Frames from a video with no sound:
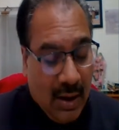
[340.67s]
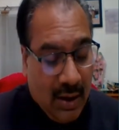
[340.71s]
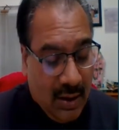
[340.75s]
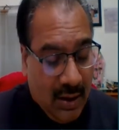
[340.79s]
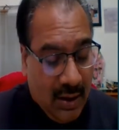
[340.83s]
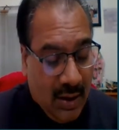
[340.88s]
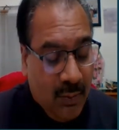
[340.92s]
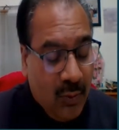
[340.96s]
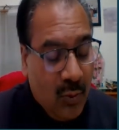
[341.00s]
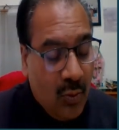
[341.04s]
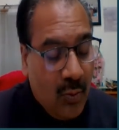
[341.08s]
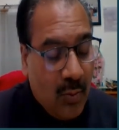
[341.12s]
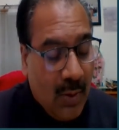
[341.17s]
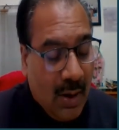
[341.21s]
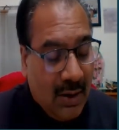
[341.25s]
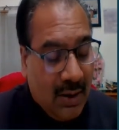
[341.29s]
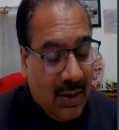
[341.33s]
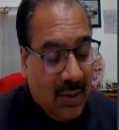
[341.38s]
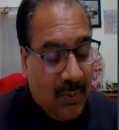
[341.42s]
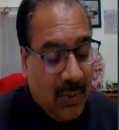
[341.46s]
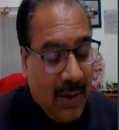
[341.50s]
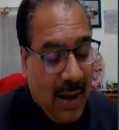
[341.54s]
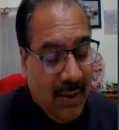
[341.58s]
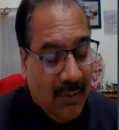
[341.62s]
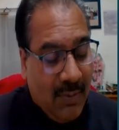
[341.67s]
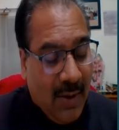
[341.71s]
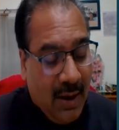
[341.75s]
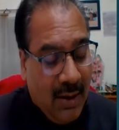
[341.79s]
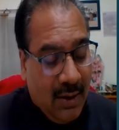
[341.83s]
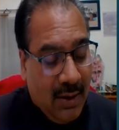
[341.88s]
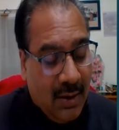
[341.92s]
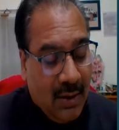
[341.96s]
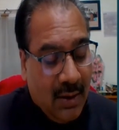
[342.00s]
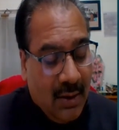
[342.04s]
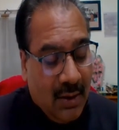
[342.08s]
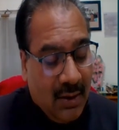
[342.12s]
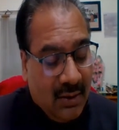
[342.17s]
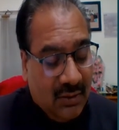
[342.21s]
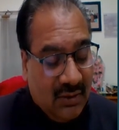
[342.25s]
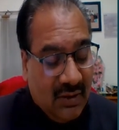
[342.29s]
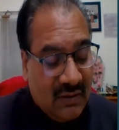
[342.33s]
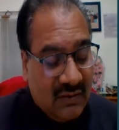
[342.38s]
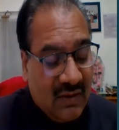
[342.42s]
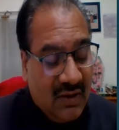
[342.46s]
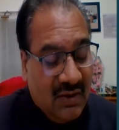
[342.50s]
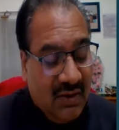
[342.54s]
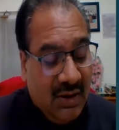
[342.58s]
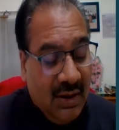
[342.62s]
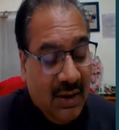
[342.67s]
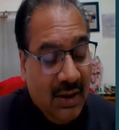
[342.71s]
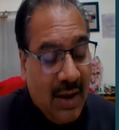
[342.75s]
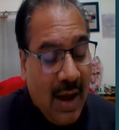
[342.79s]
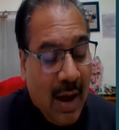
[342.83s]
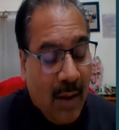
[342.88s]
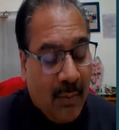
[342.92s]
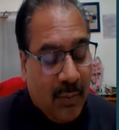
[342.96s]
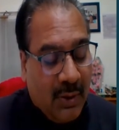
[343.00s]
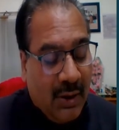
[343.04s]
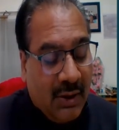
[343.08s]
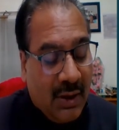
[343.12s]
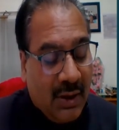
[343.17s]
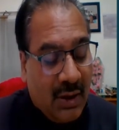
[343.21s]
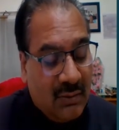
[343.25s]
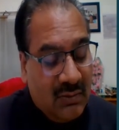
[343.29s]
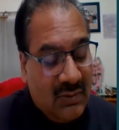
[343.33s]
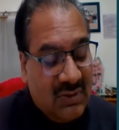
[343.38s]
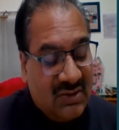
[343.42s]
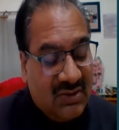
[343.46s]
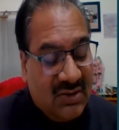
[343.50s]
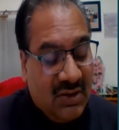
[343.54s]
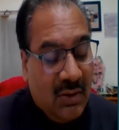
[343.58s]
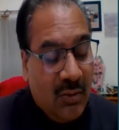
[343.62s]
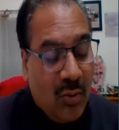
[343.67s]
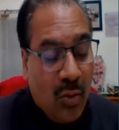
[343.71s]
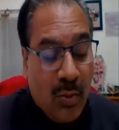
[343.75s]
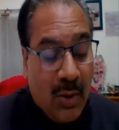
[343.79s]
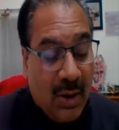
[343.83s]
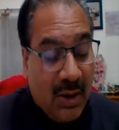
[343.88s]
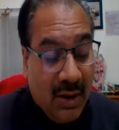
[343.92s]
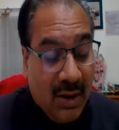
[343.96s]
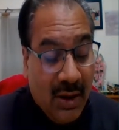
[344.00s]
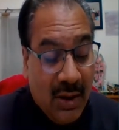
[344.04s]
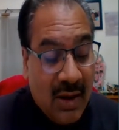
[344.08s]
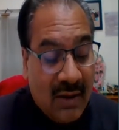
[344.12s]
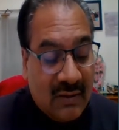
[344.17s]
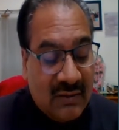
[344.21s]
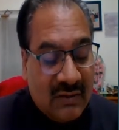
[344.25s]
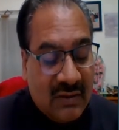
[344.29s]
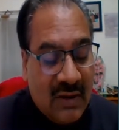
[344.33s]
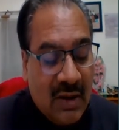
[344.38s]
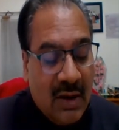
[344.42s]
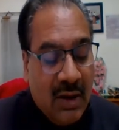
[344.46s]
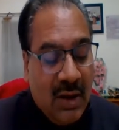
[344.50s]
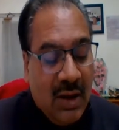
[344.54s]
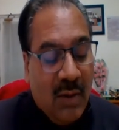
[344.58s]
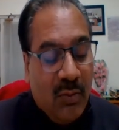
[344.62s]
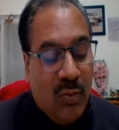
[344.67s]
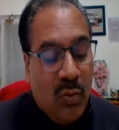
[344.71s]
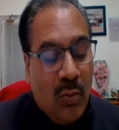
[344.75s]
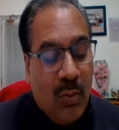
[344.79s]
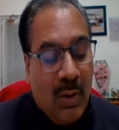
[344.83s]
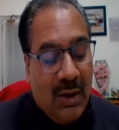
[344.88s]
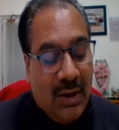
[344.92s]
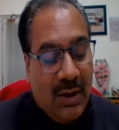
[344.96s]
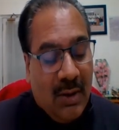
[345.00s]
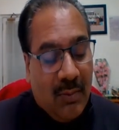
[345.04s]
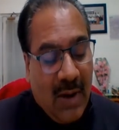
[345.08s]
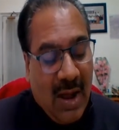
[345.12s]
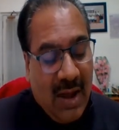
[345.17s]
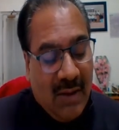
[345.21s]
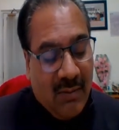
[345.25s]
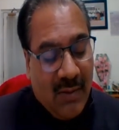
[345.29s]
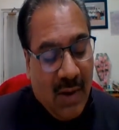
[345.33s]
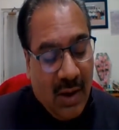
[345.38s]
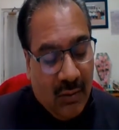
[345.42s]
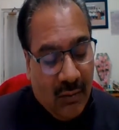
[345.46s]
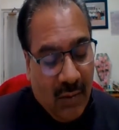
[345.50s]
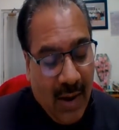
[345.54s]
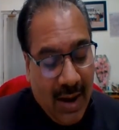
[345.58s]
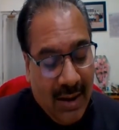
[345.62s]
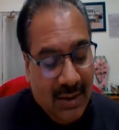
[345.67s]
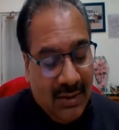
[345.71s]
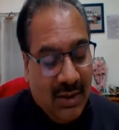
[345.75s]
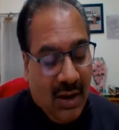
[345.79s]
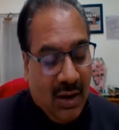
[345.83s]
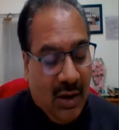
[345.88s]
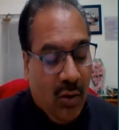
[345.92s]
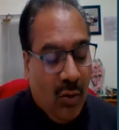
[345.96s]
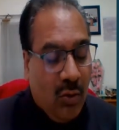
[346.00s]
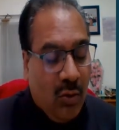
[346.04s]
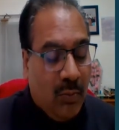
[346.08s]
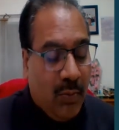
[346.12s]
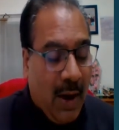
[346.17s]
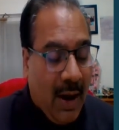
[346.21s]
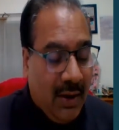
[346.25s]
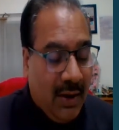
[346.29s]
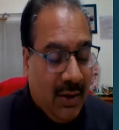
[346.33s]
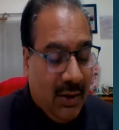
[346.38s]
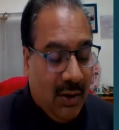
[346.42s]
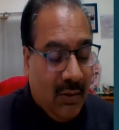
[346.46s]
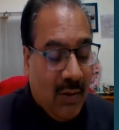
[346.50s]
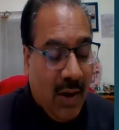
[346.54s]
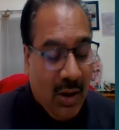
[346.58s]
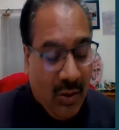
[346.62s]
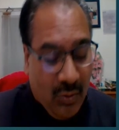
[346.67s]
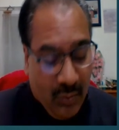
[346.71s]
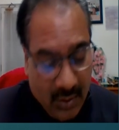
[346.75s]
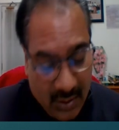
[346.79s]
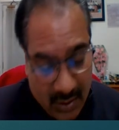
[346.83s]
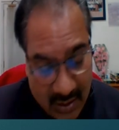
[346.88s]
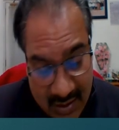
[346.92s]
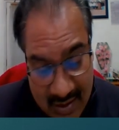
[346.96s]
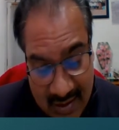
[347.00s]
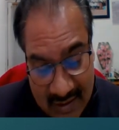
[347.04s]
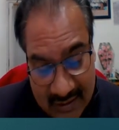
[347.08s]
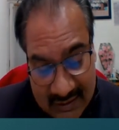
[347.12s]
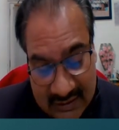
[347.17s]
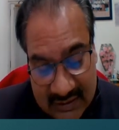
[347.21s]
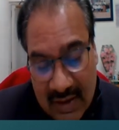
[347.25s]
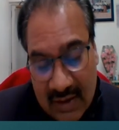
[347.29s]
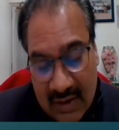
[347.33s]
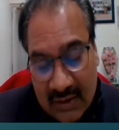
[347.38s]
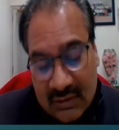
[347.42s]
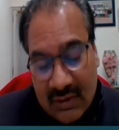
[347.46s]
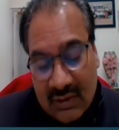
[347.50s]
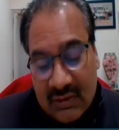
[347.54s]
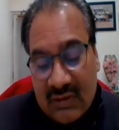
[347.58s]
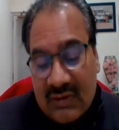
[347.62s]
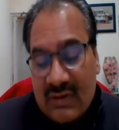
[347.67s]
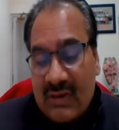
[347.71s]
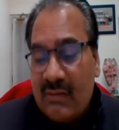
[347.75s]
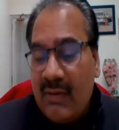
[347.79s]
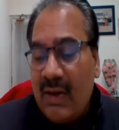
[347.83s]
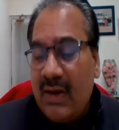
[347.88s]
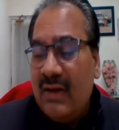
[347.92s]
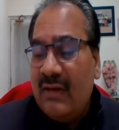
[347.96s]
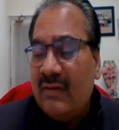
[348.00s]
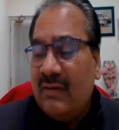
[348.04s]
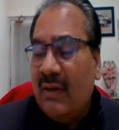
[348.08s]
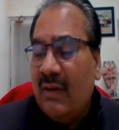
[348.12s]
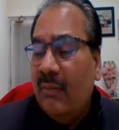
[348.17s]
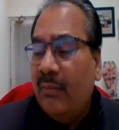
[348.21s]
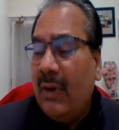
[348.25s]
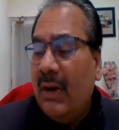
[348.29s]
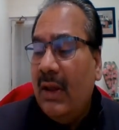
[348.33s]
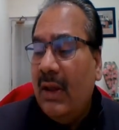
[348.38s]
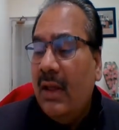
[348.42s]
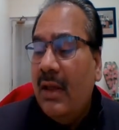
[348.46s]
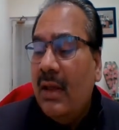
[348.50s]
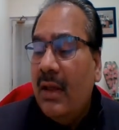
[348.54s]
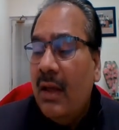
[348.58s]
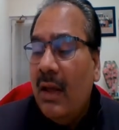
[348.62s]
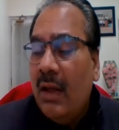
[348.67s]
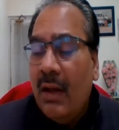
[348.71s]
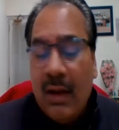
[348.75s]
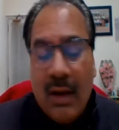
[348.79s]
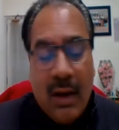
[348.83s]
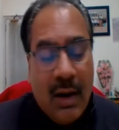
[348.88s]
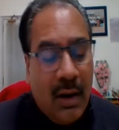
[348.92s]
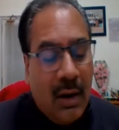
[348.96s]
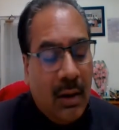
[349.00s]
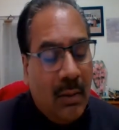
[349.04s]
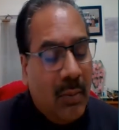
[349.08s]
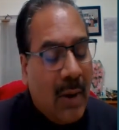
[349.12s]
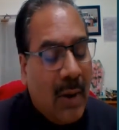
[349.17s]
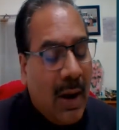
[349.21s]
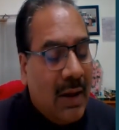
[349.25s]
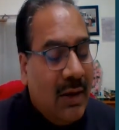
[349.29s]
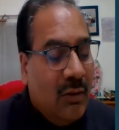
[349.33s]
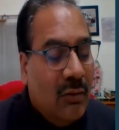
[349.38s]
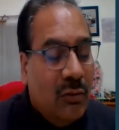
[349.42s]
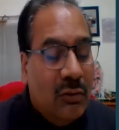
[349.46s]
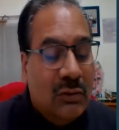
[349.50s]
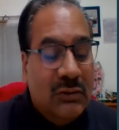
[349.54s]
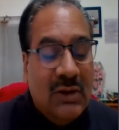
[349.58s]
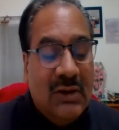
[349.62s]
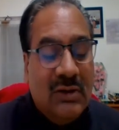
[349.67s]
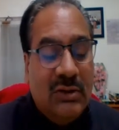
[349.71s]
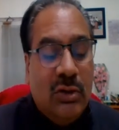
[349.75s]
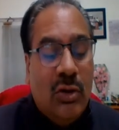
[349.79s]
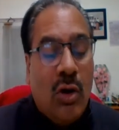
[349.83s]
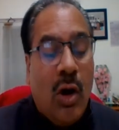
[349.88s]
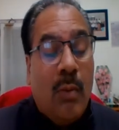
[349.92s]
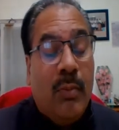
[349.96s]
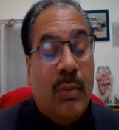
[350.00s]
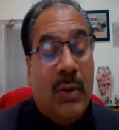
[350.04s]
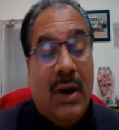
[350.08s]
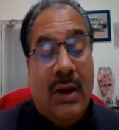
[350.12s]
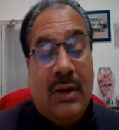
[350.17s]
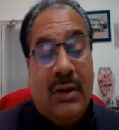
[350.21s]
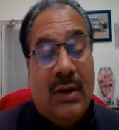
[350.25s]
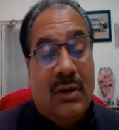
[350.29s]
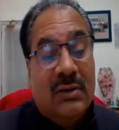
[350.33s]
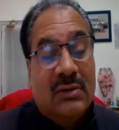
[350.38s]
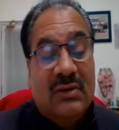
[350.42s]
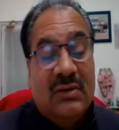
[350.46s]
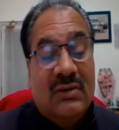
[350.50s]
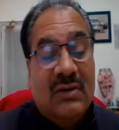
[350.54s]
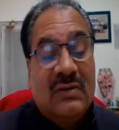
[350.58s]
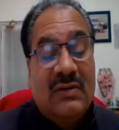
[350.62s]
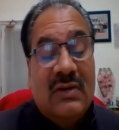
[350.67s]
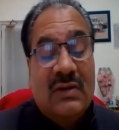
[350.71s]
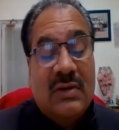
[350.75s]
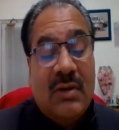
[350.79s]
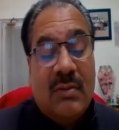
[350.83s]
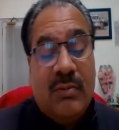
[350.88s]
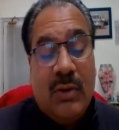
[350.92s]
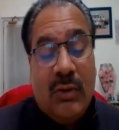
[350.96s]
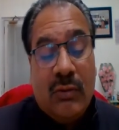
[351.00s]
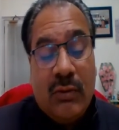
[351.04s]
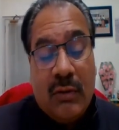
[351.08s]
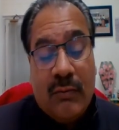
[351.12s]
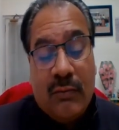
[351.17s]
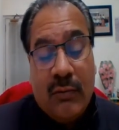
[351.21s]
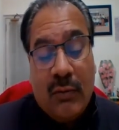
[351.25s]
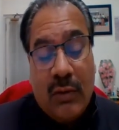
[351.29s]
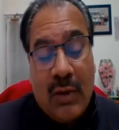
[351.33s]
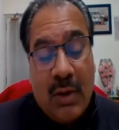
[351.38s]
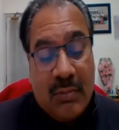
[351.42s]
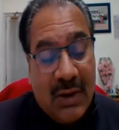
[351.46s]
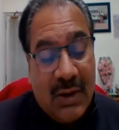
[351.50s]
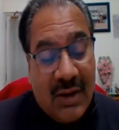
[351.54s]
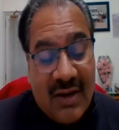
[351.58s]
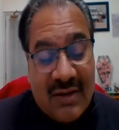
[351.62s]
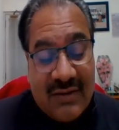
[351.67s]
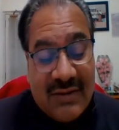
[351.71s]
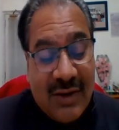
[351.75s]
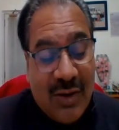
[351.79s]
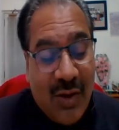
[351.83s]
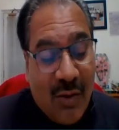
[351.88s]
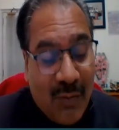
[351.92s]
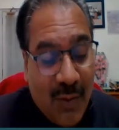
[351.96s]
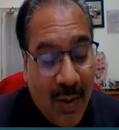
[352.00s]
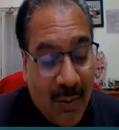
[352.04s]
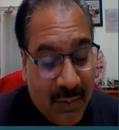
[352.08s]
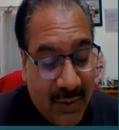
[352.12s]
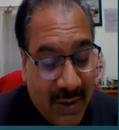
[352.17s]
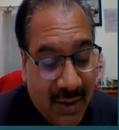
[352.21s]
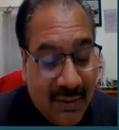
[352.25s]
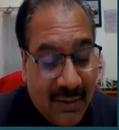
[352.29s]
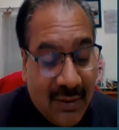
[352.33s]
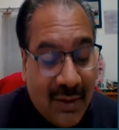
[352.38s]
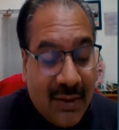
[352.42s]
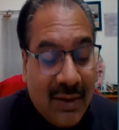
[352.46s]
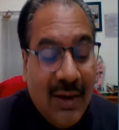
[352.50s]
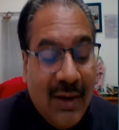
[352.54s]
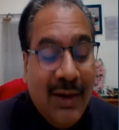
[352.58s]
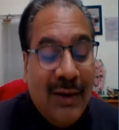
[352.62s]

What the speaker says: if you multiply by this is d operator means d over dx. If you multiply by y, then you will find dy over dx. This is very simply by using the operator. So this is the beautiful application of operator